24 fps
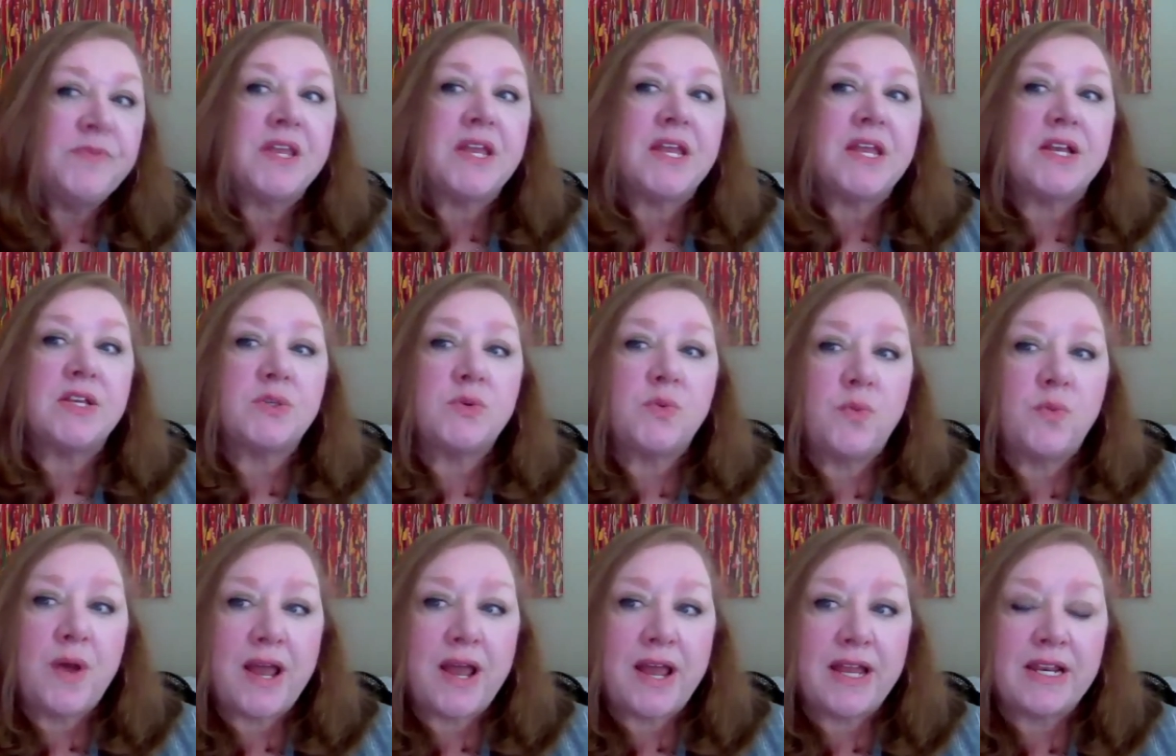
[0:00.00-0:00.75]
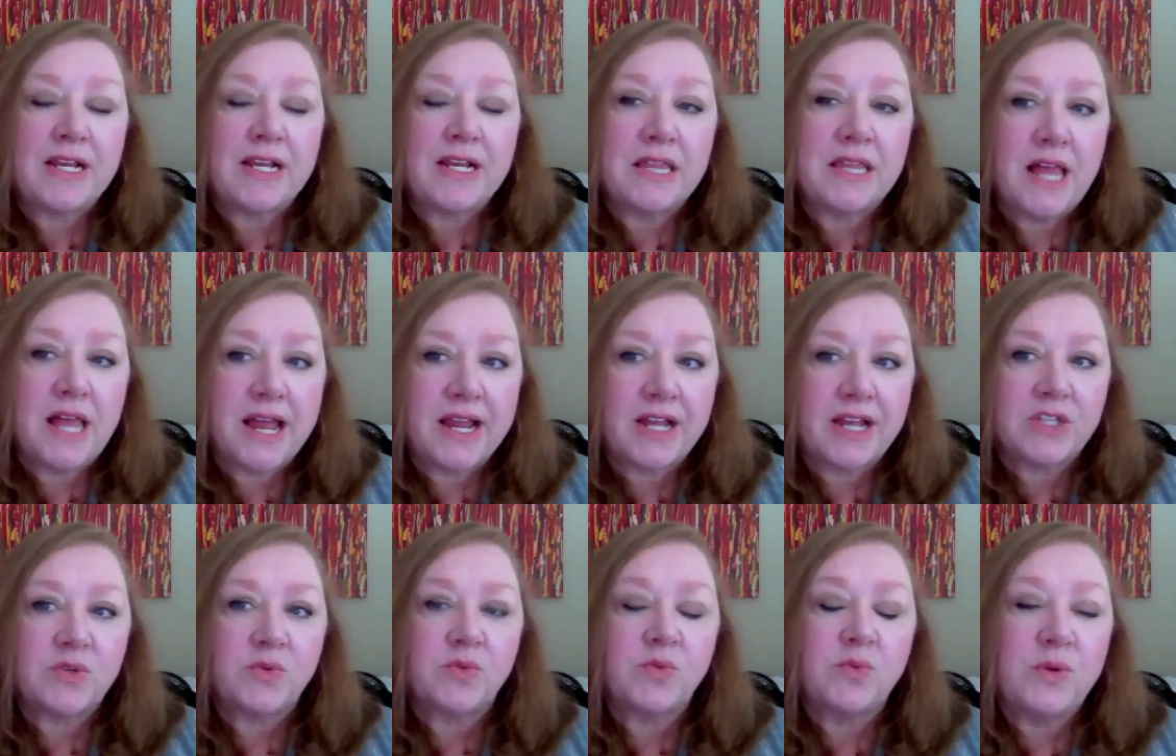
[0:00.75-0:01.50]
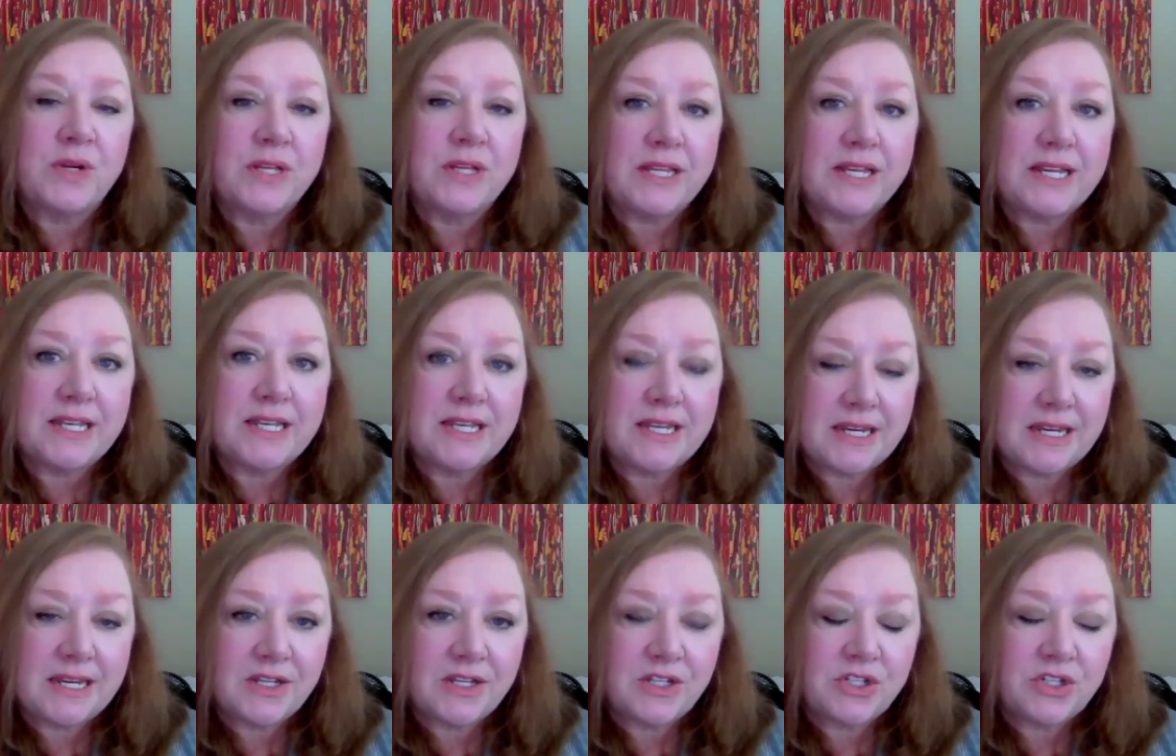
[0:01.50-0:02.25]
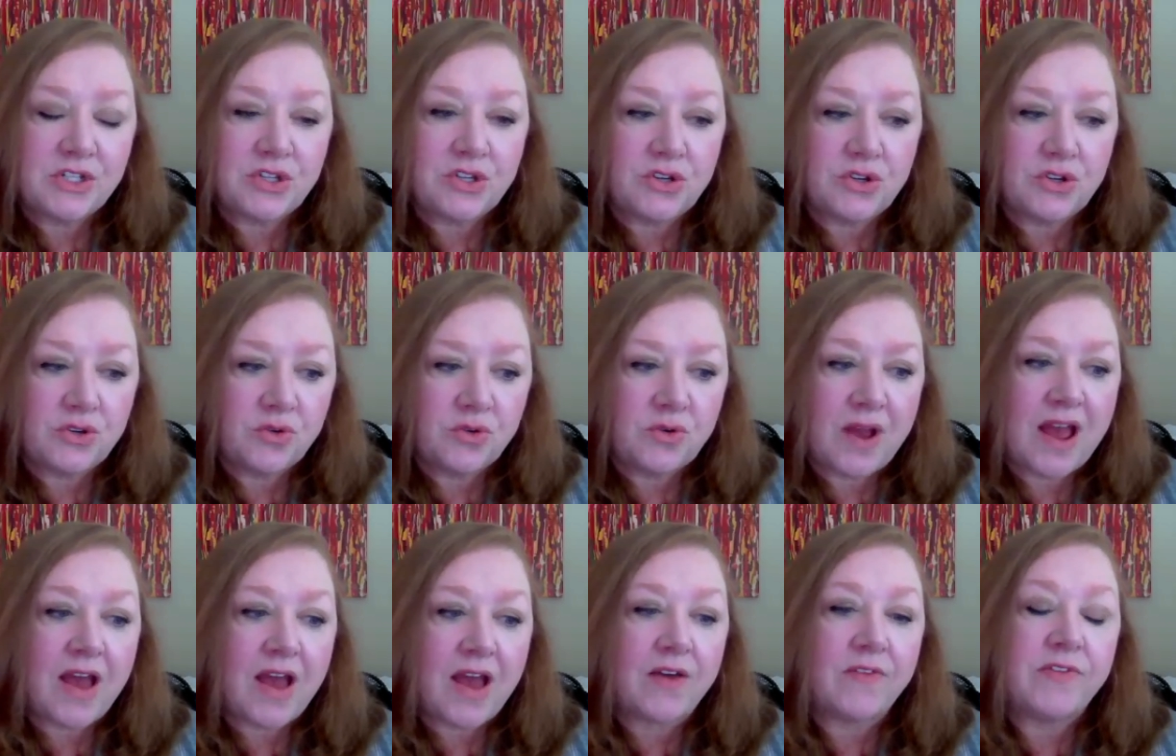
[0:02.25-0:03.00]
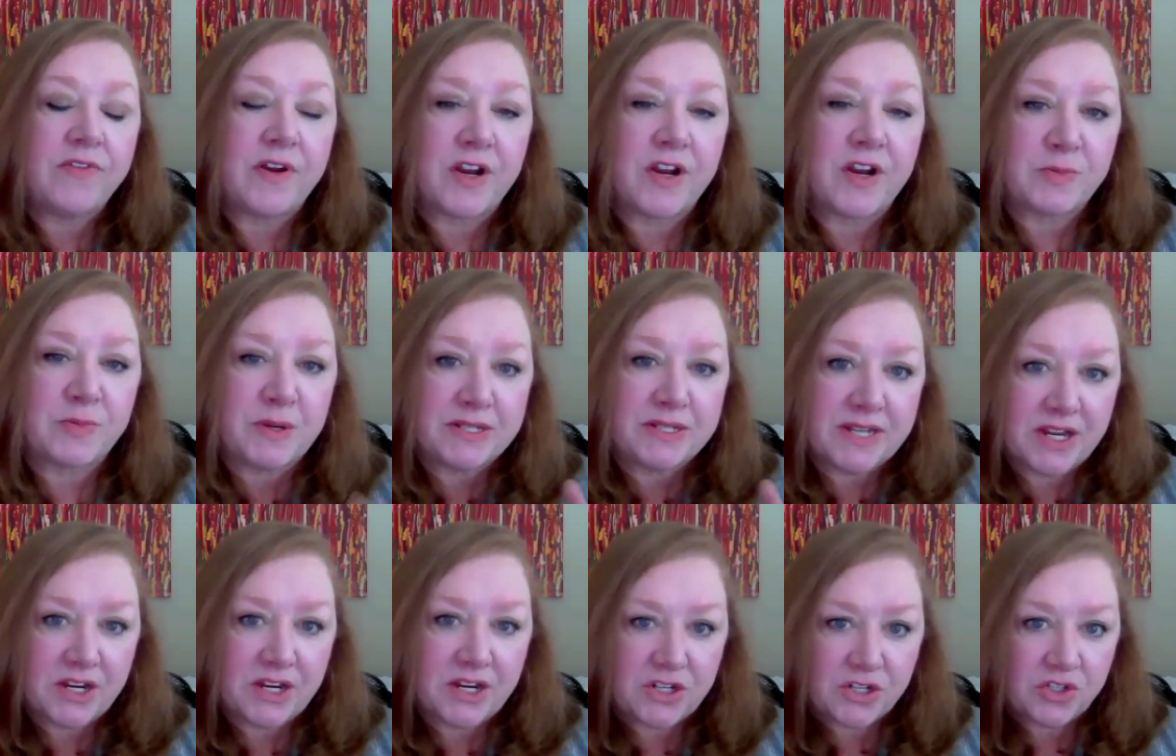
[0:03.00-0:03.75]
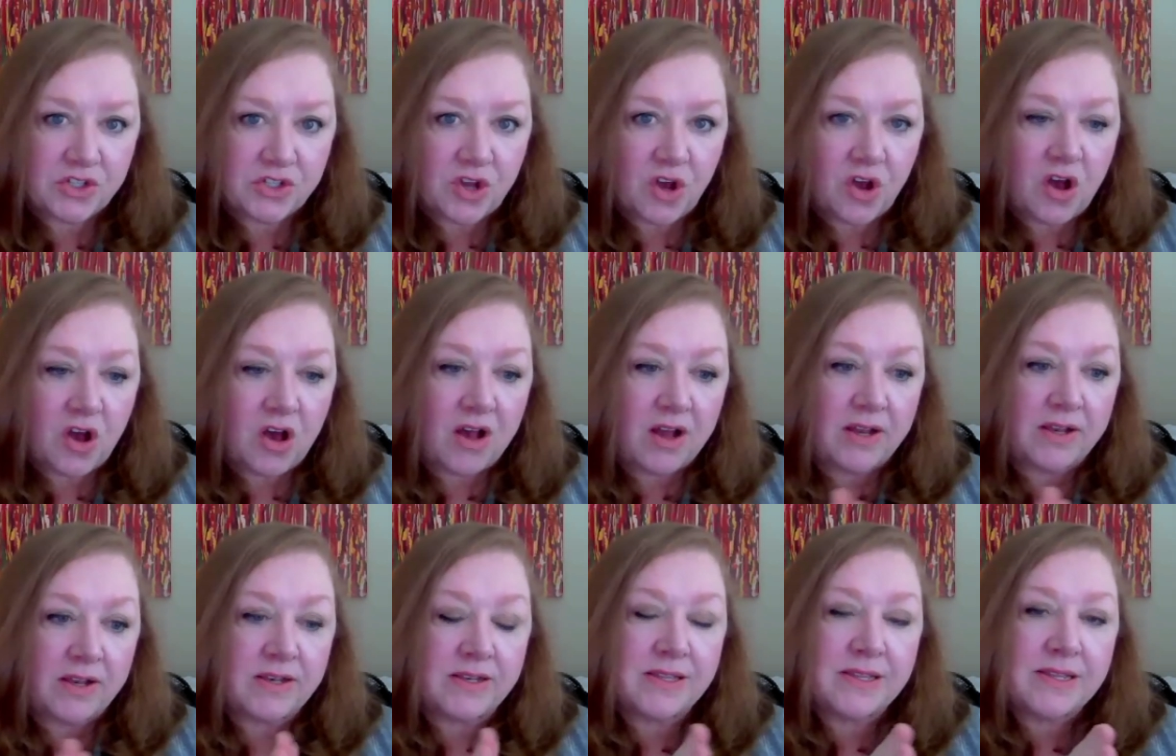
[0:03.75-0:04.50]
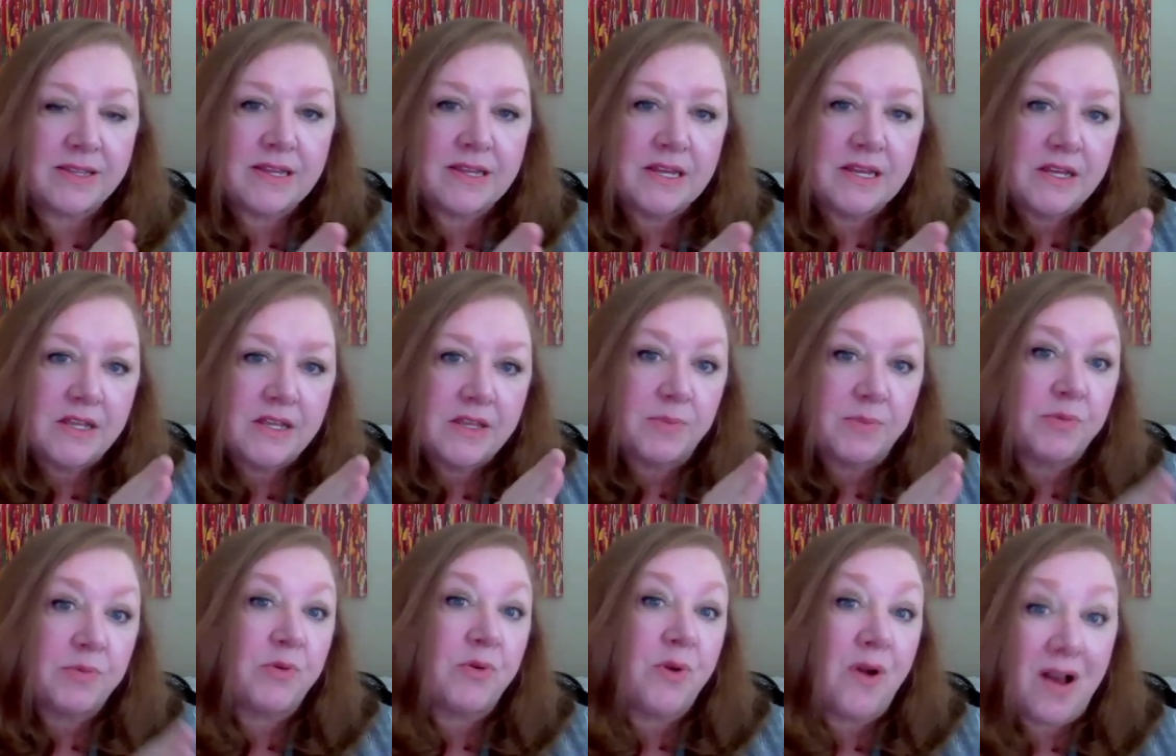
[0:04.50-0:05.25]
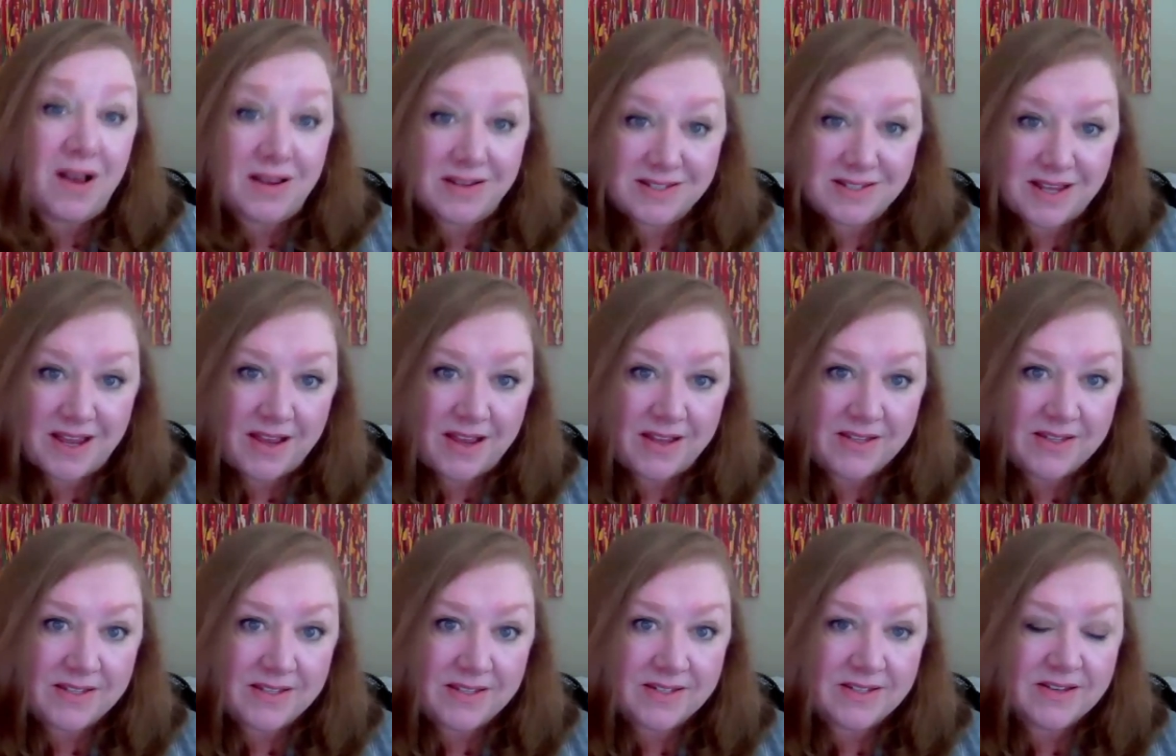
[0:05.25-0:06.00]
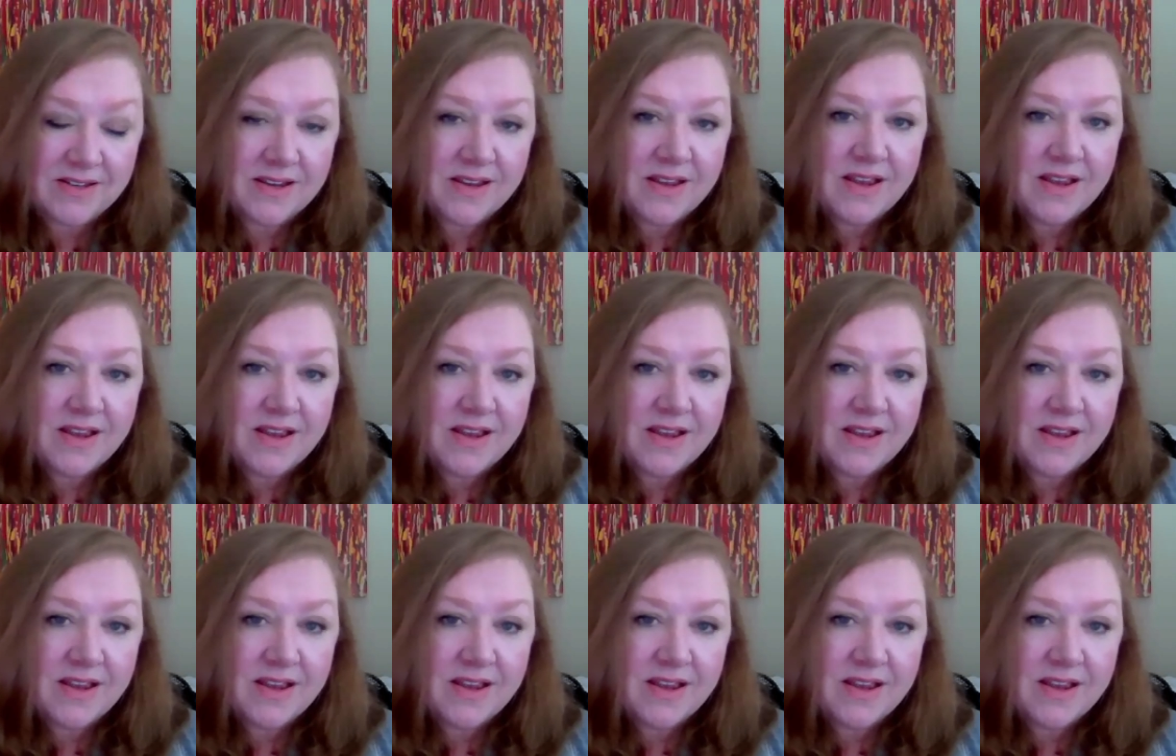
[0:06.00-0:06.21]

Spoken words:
is when clients really need to have their expectations on the process